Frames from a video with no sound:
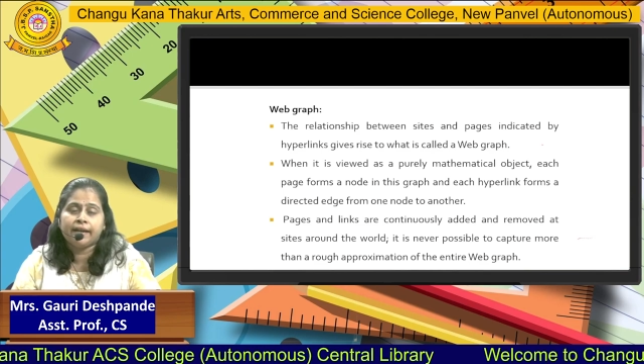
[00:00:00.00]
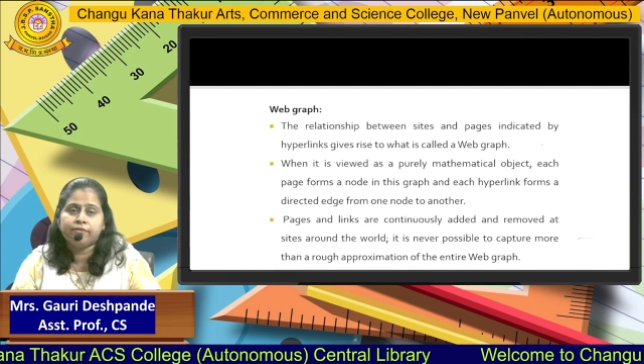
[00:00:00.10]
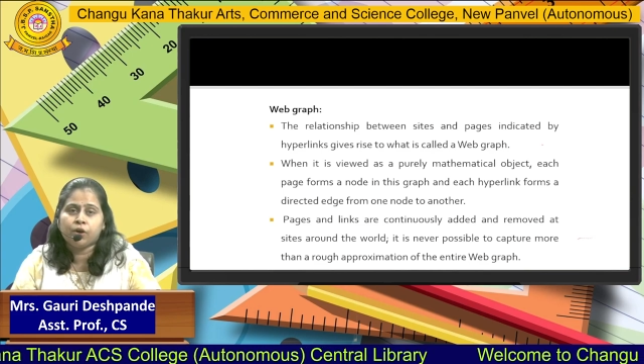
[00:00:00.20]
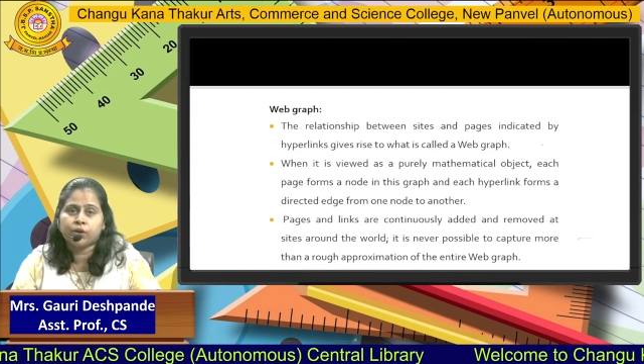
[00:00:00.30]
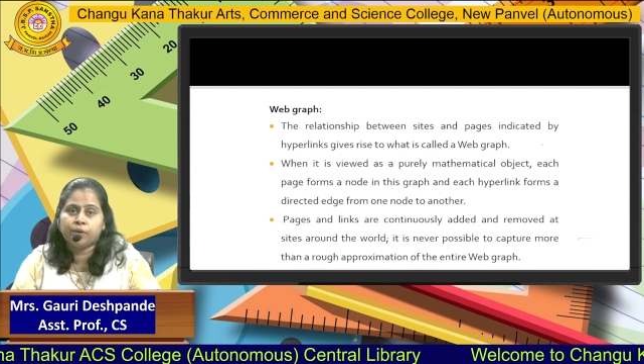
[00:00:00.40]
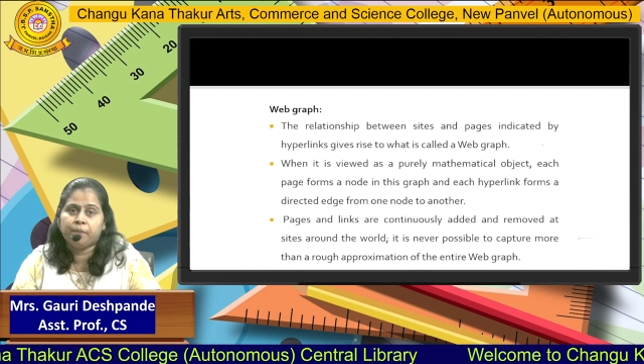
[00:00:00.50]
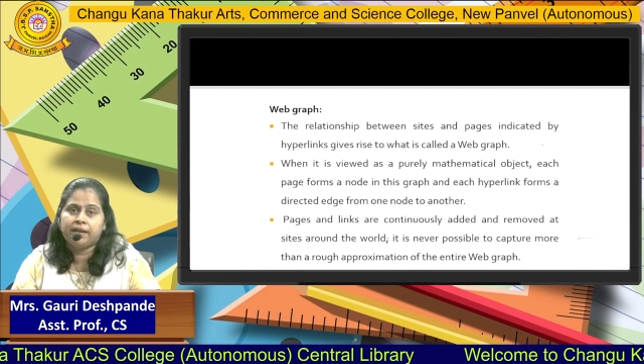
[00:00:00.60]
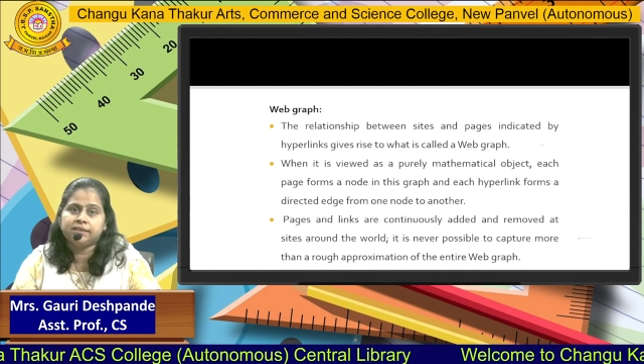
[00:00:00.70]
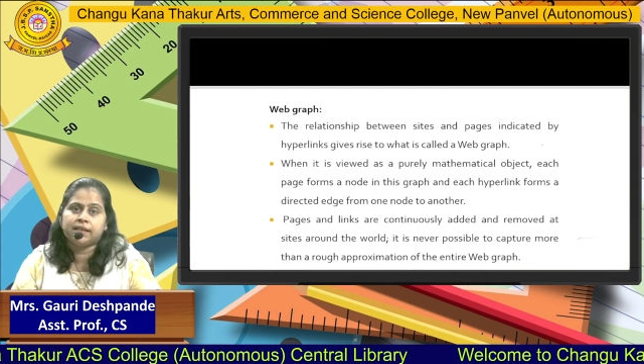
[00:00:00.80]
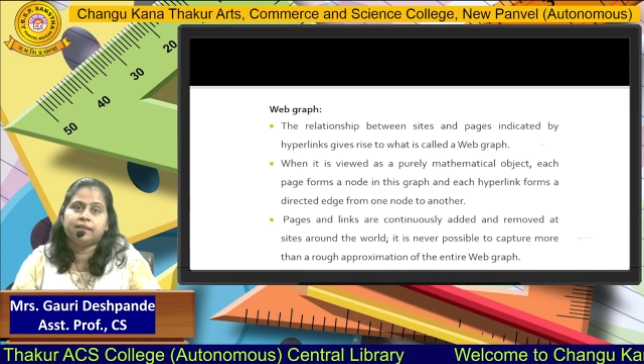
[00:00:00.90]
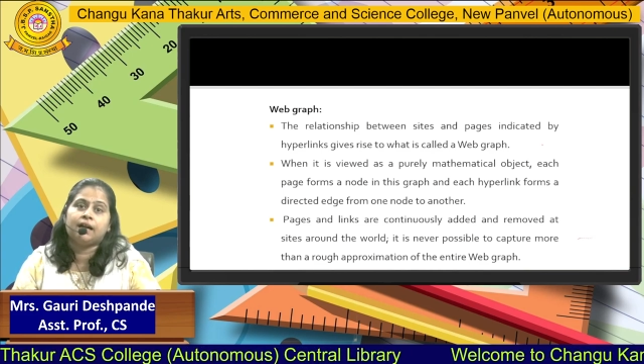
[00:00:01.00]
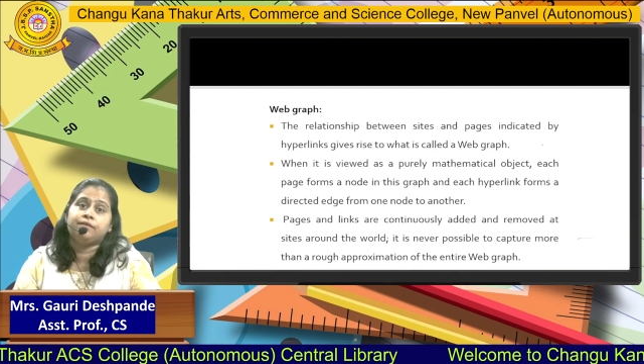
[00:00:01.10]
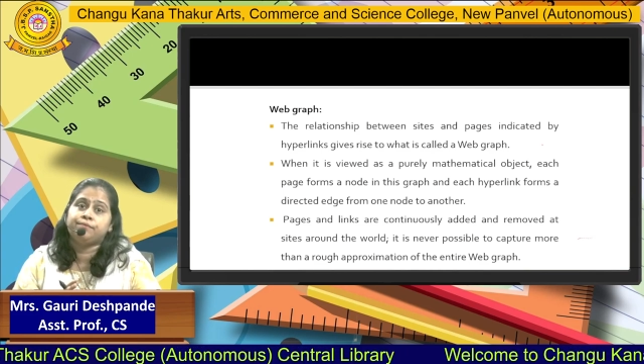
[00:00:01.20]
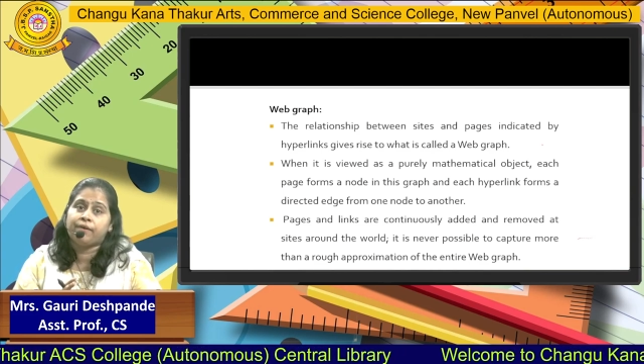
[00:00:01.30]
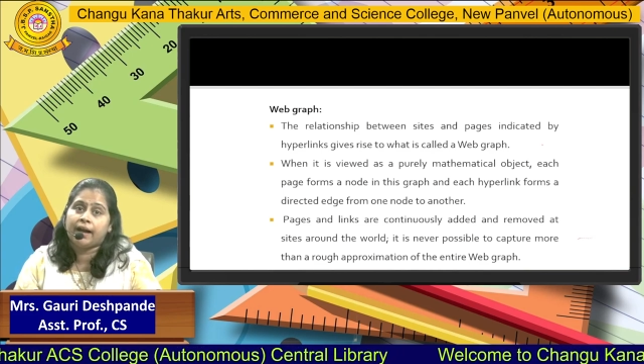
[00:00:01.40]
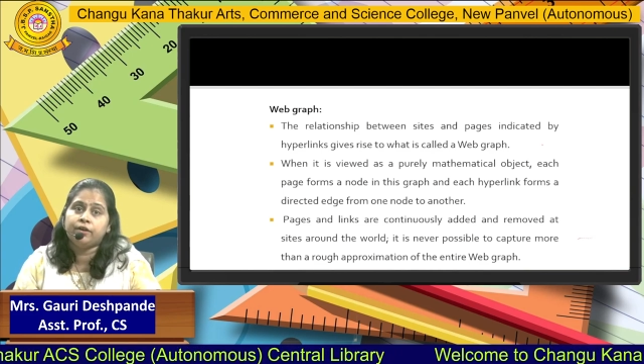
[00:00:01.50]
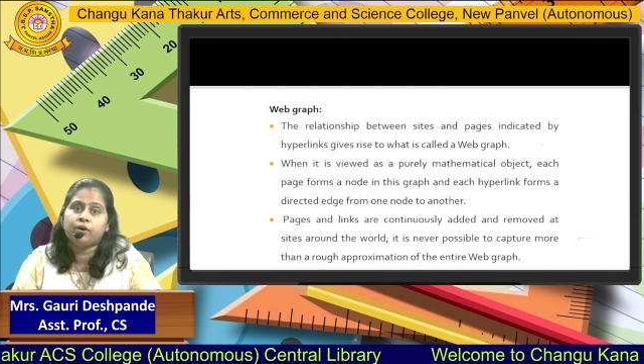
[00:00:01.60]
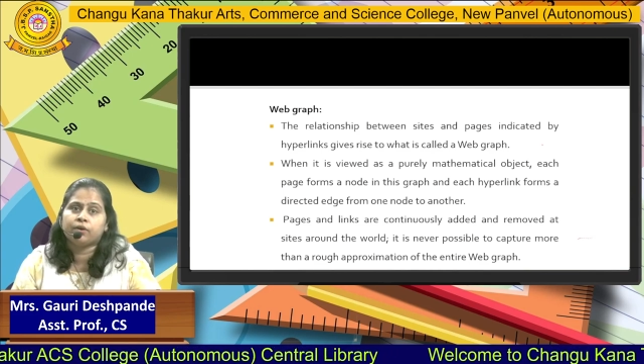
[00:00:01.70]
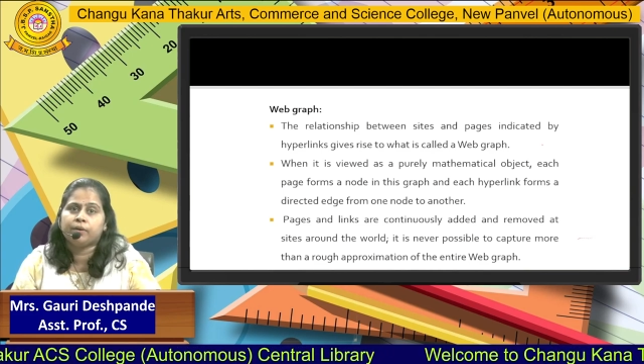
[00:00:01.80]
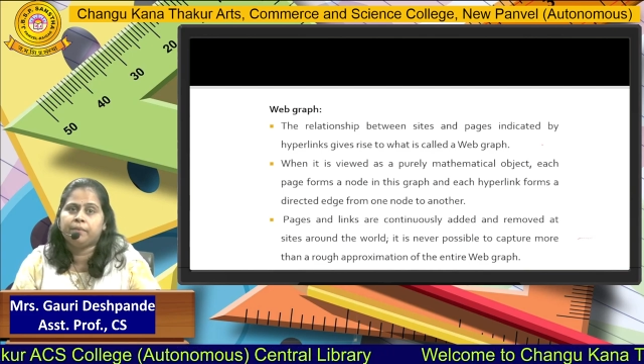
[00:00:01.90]
documents and that five
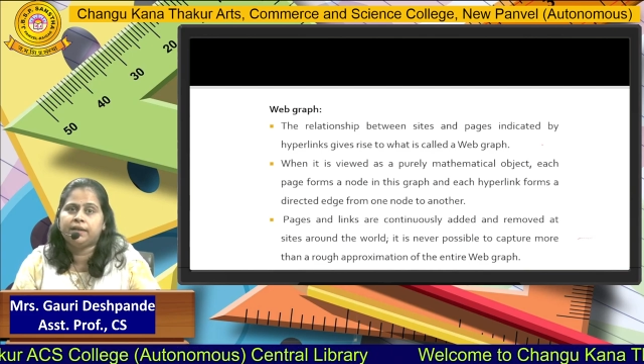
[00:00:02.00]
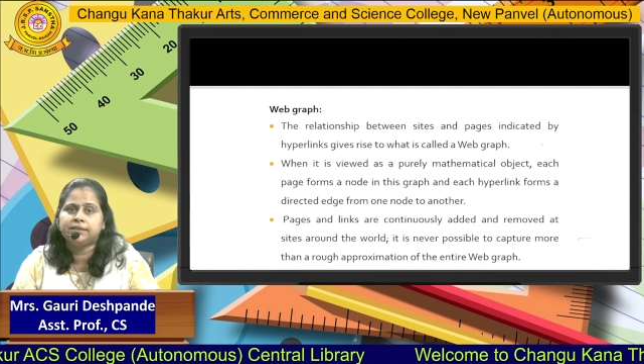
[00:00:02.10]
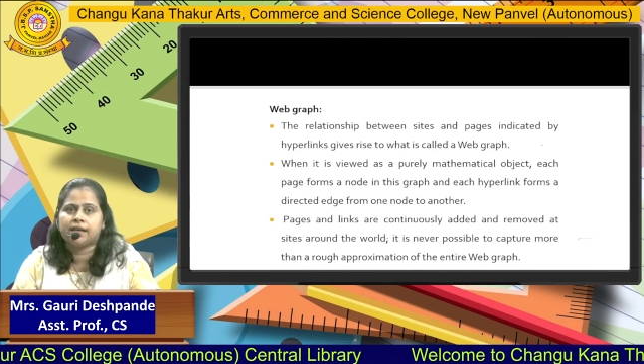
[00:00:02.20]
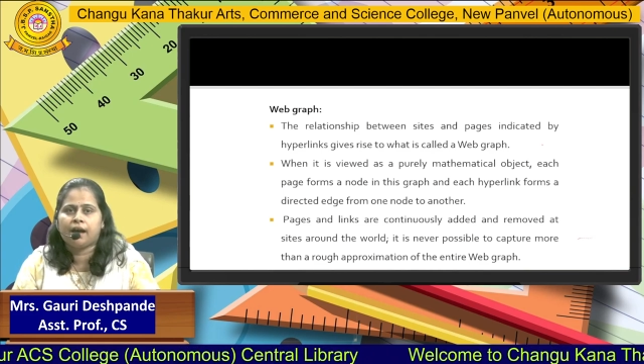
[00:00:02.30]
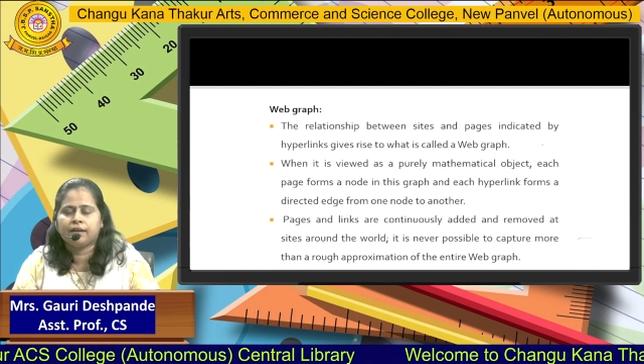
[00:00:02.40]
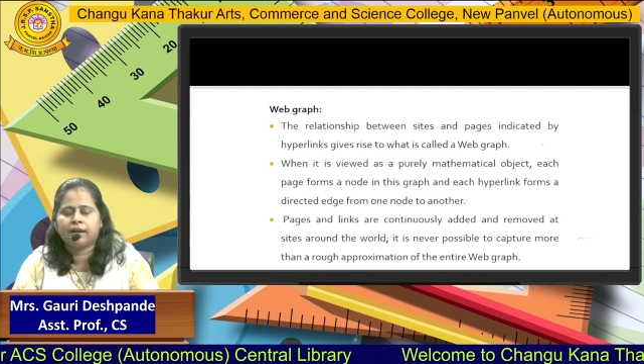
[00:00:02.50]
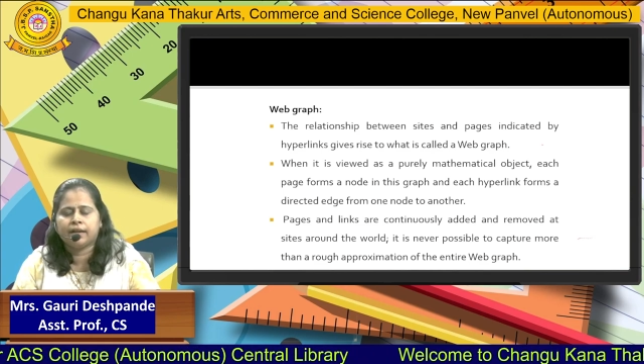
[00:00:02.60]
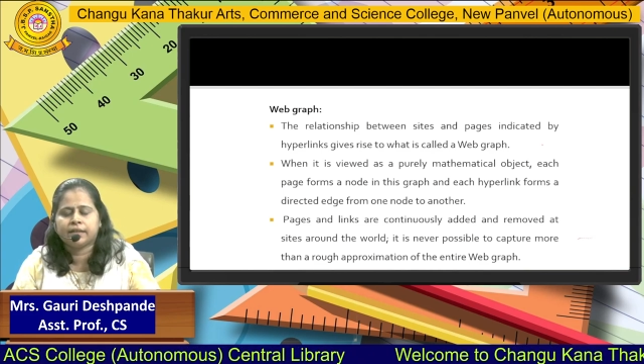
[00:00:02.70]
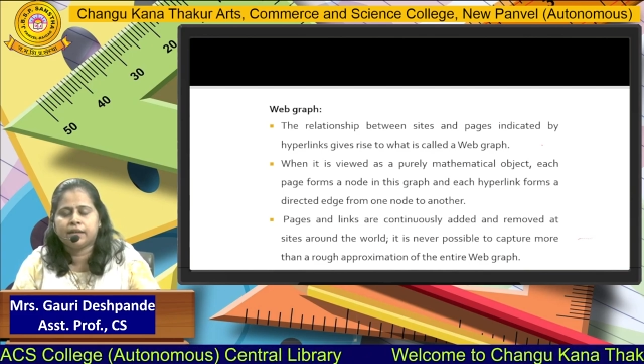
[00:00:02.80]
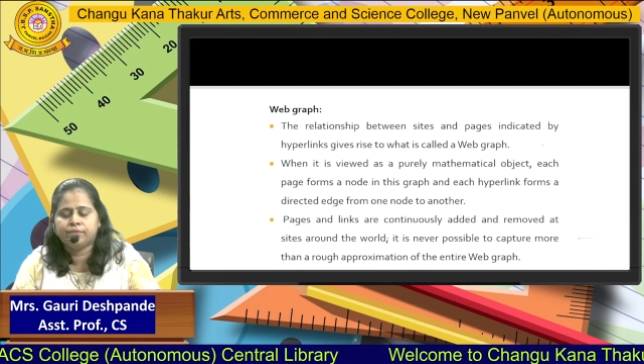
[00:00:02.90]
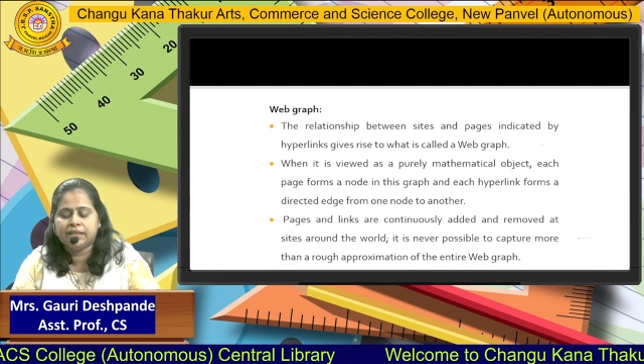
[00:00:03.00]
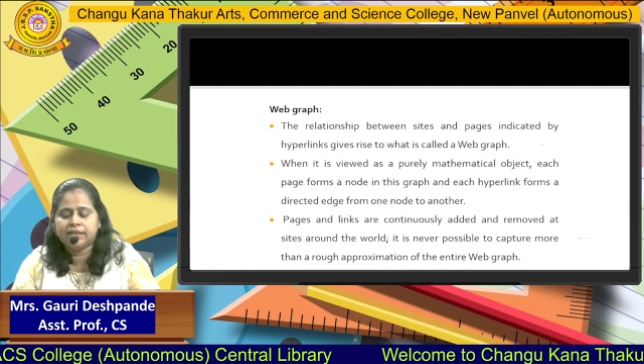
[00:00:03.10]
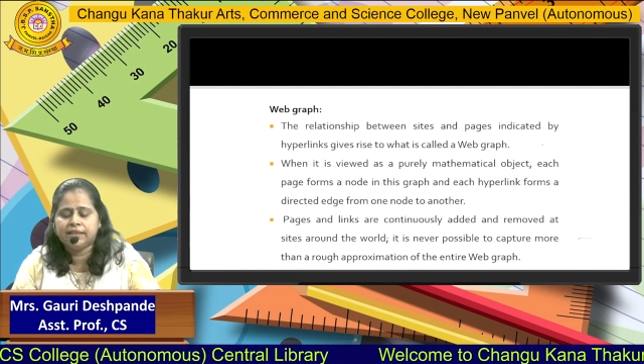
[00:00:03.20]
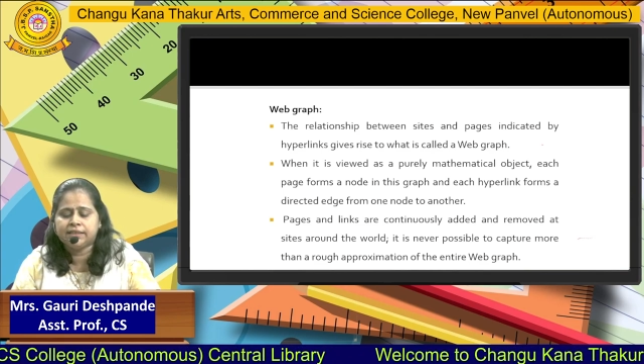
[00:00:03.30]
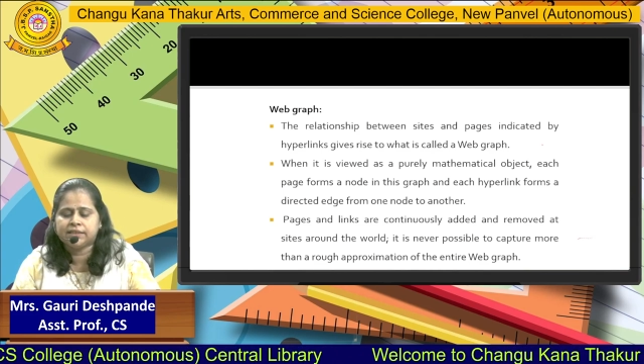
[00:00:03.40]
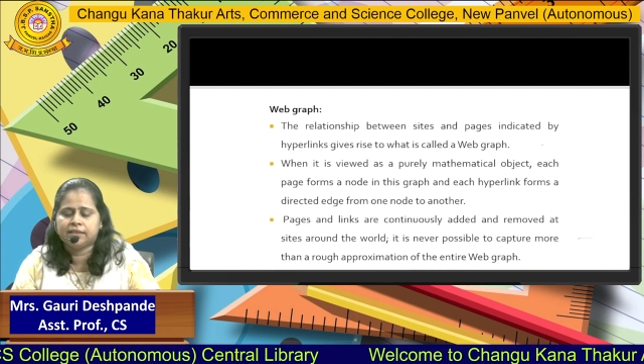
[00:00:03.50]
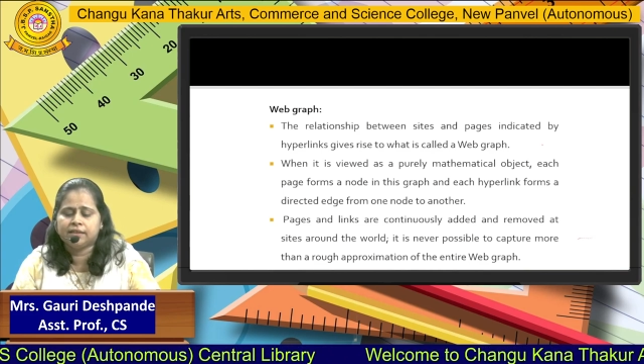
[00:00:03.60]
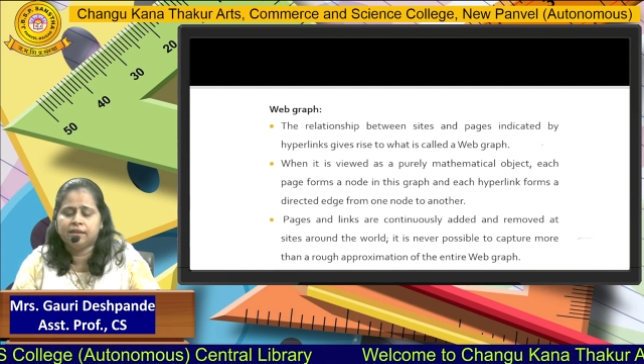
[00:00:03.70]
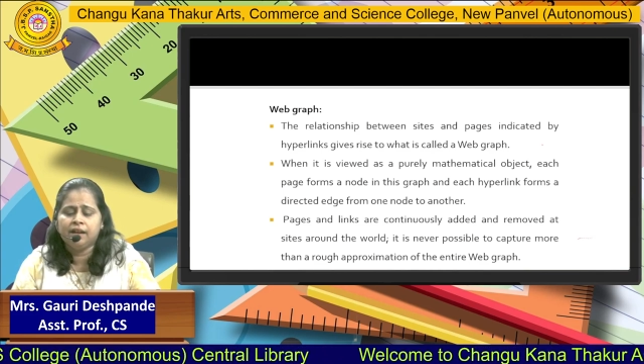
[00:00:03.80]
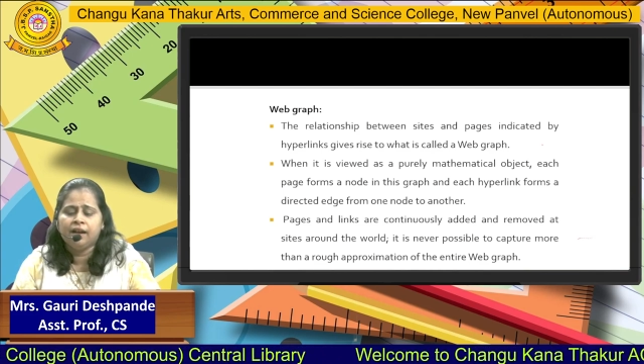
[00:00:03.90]
documents are connected with each other